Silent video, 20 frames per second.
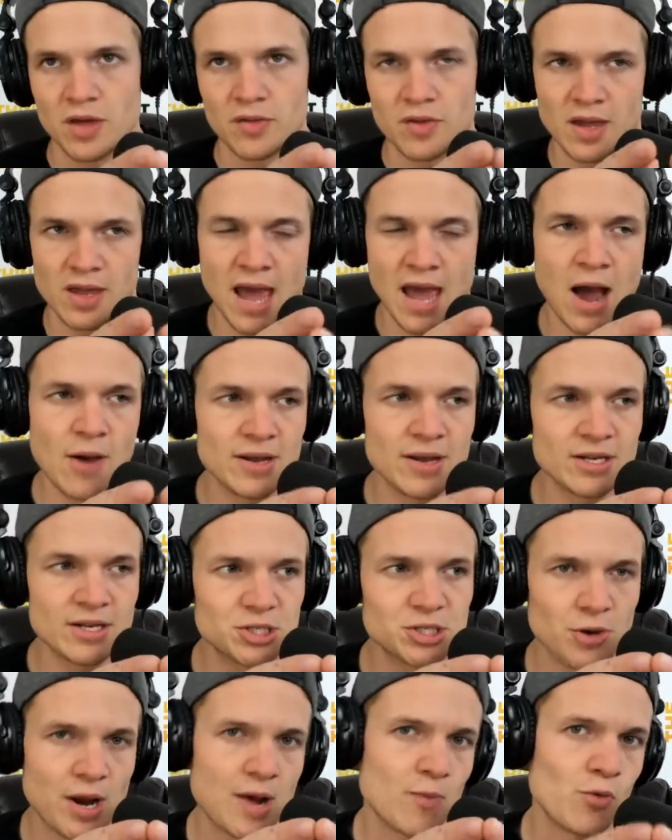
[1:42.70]
How
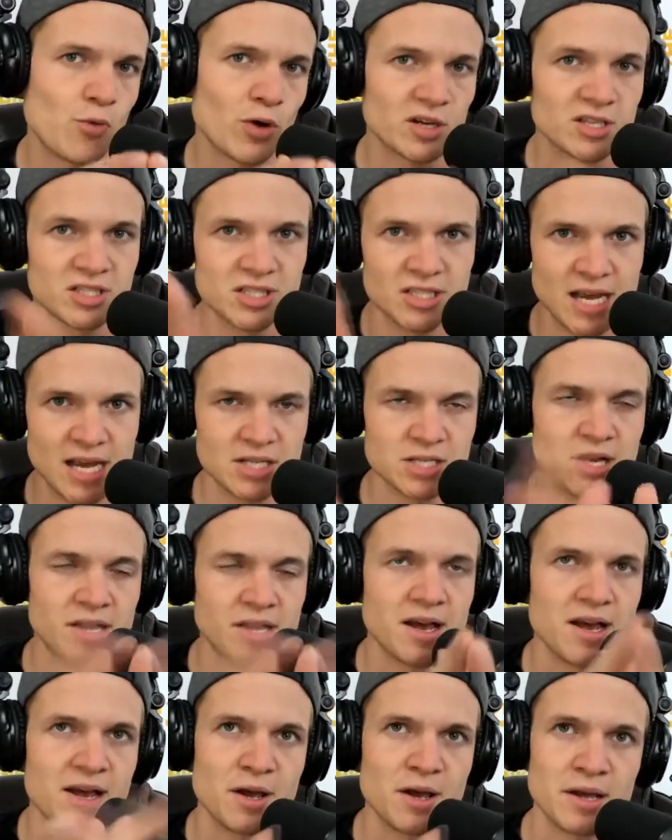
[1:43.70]
Instagram works, this is actually
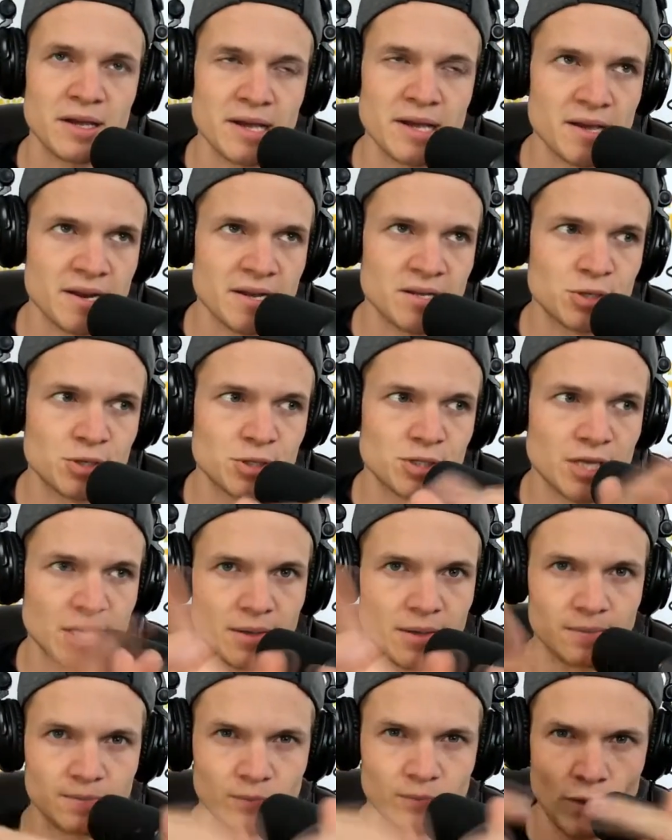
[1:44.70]
an
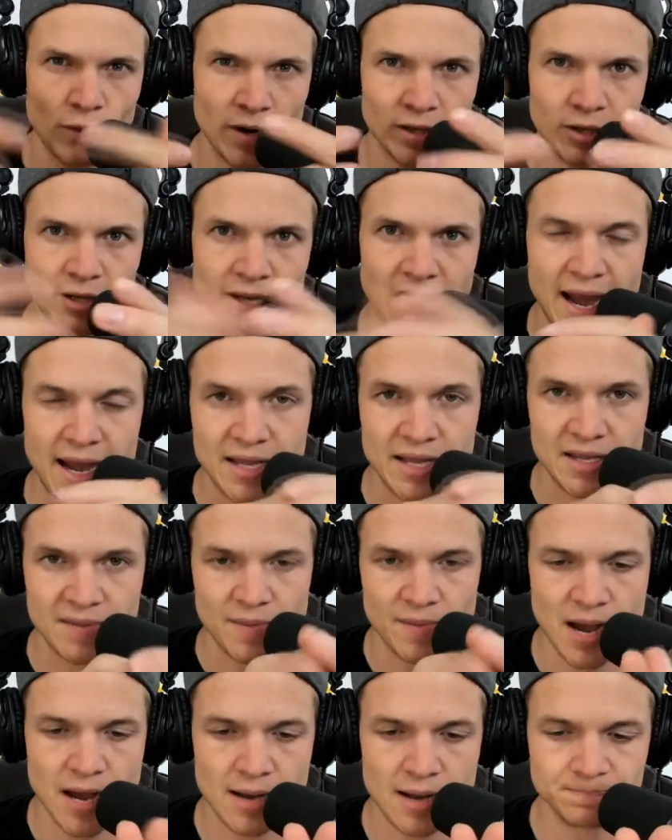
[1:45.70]
interesting way to look at it.
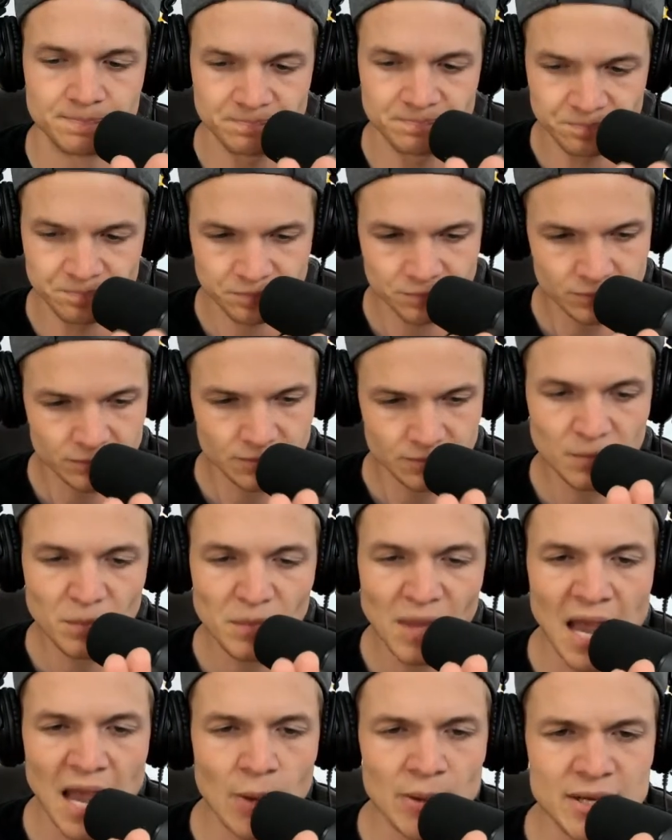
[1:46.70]
How
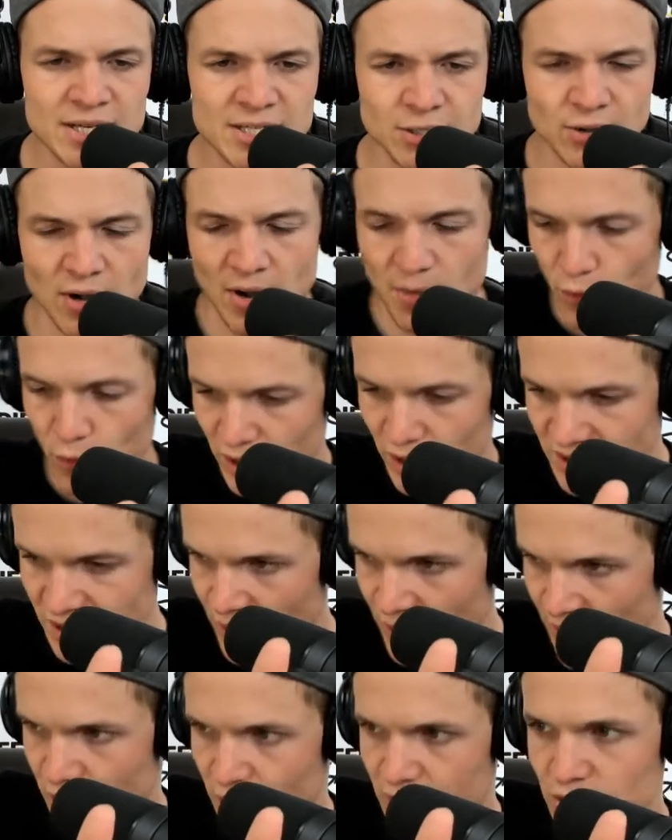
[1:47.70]
Instagram works is
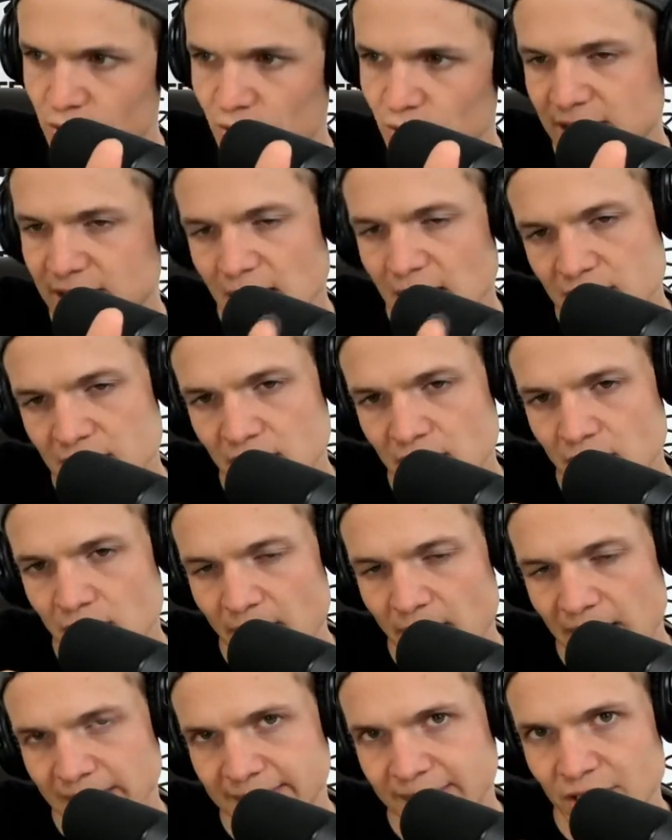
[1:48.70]
like when you send a
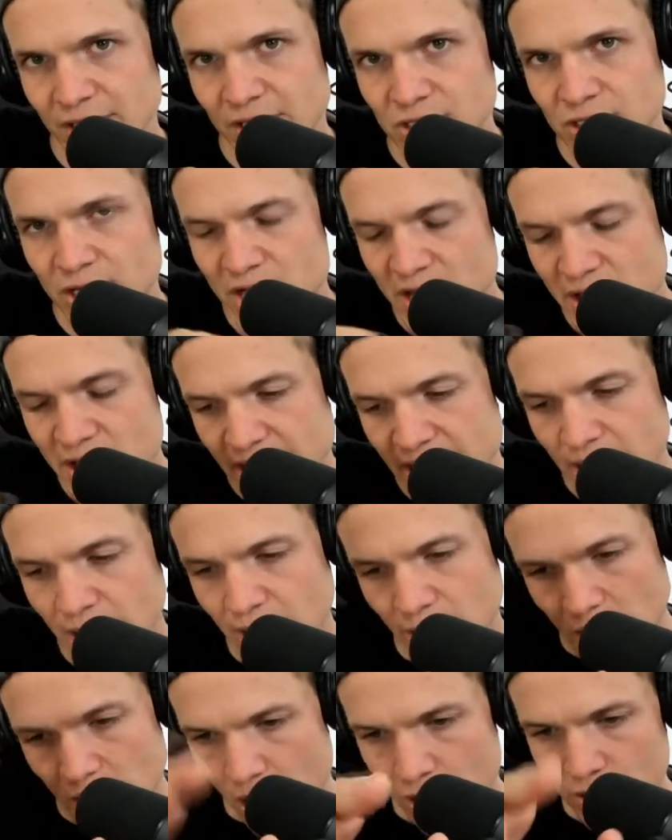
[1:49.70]
message,
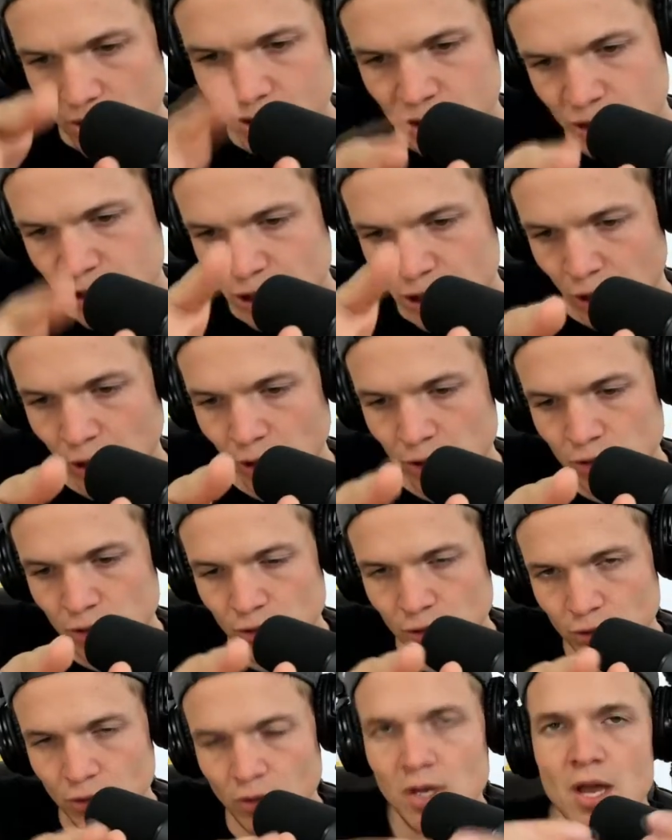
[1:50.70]
it goes
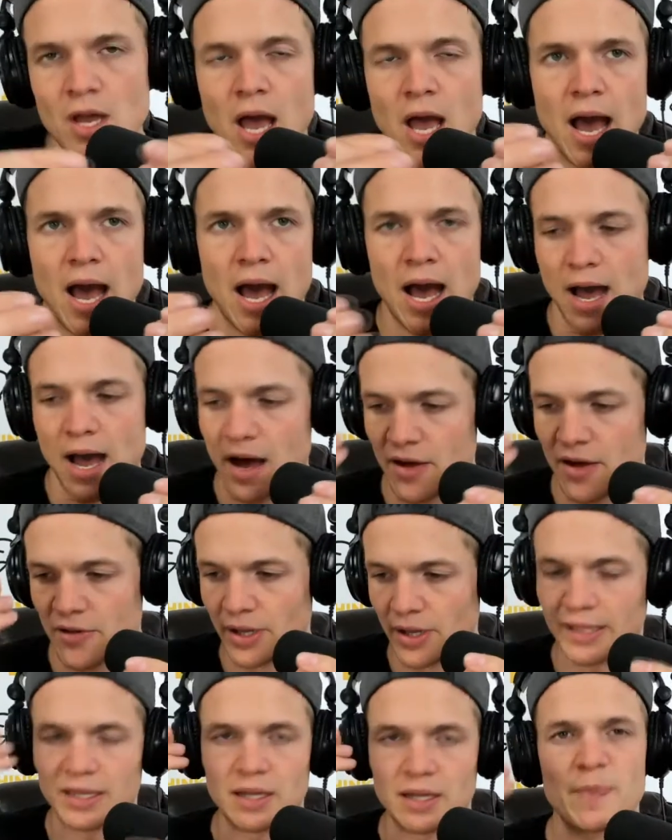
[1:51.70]
to
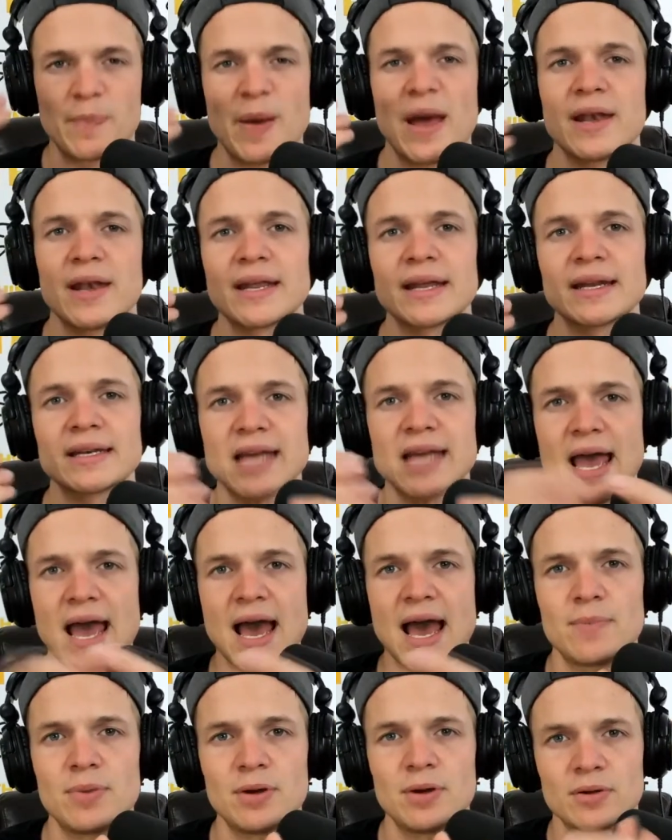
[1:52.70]
the pending
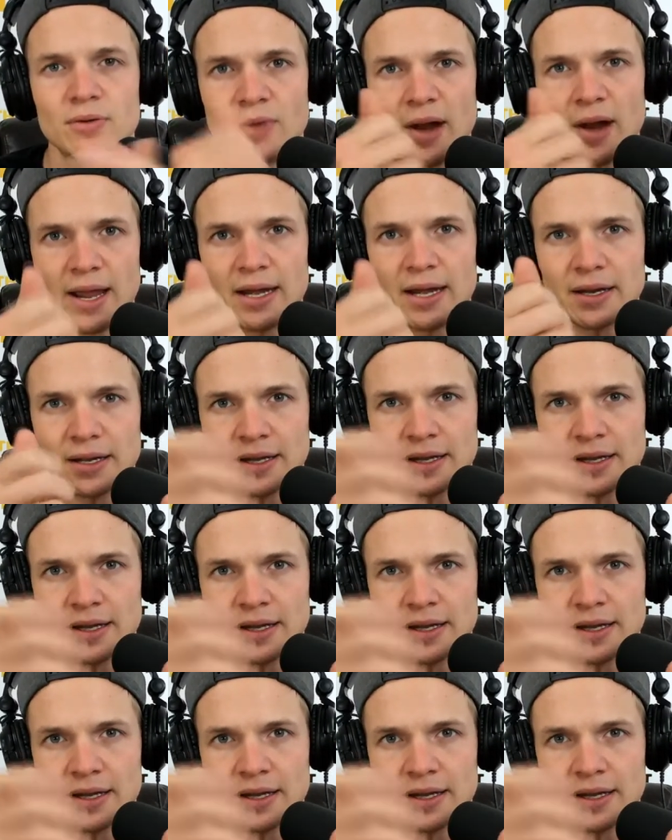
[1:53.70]
tab, right?